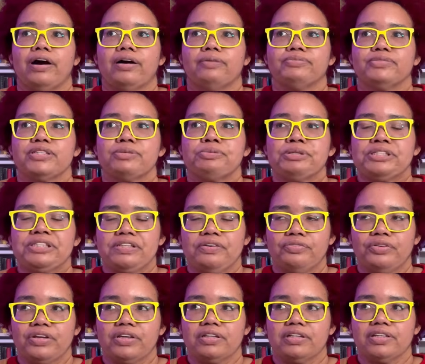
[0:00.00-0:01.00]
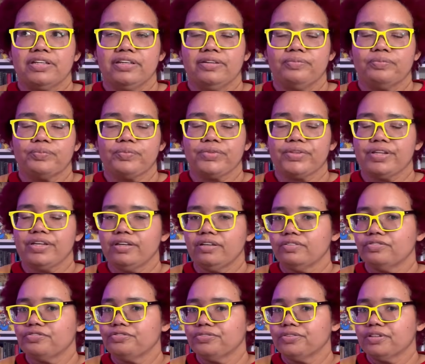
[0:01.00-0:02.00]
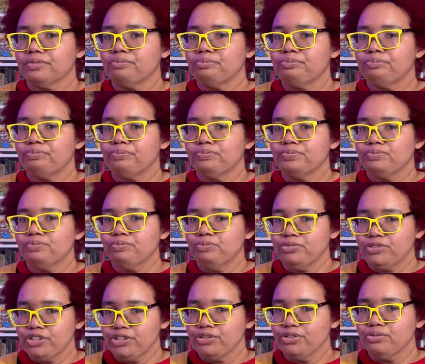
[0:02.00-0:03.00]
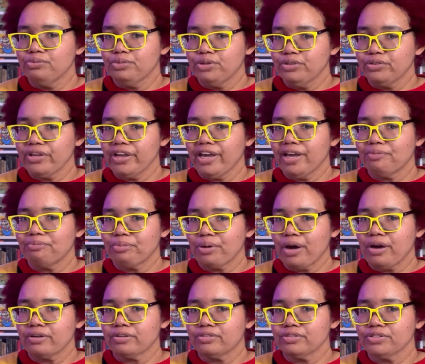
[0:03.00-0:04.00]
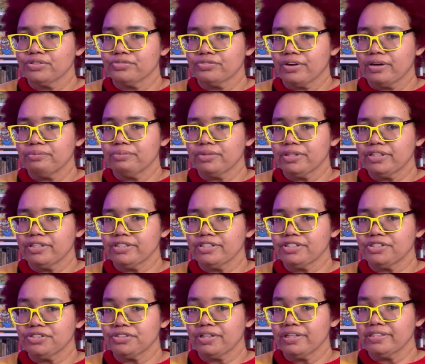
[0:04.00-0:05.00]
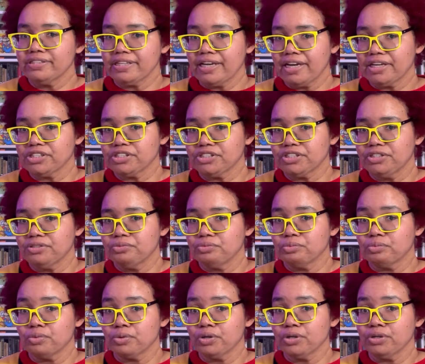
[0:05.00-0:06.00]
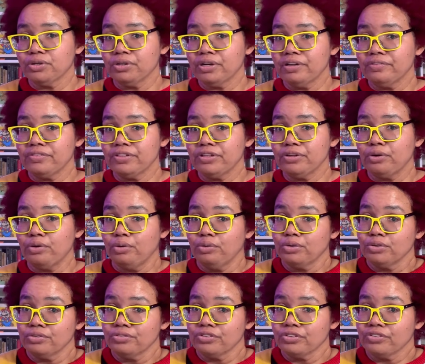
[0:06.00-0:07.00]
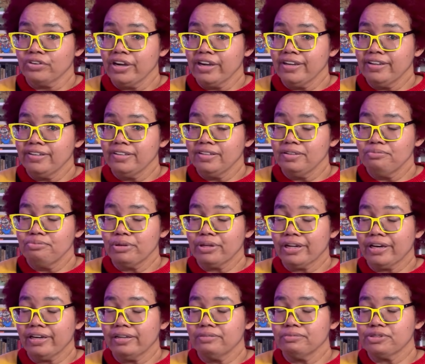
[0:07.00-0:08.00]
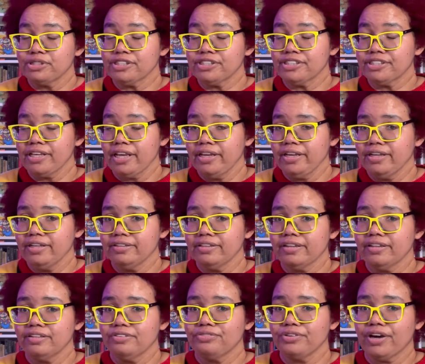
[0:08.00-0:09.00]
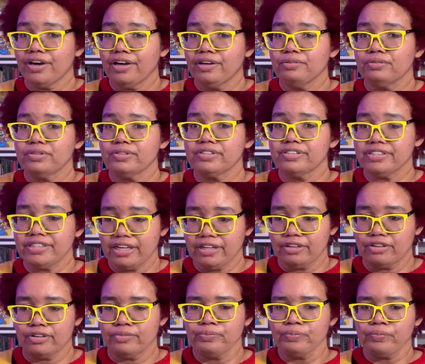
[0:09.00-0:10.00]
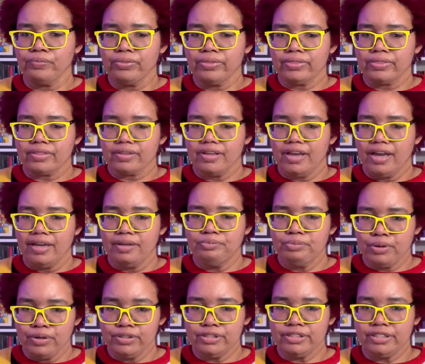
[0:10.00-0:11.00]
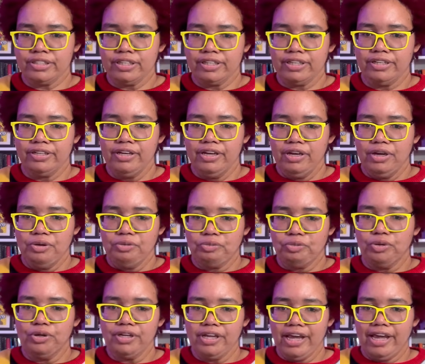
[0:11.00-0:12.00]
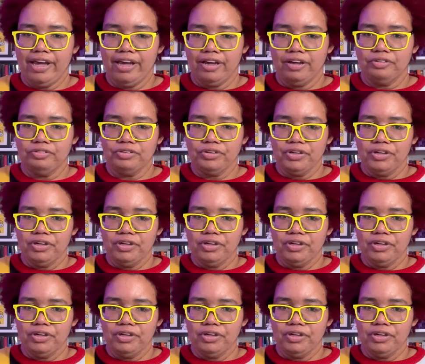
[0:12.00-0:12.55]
specifically if the 2 Mooncat bottles from this transaction were of the older variety, but I'm just saying that if I were the seller, I personally would have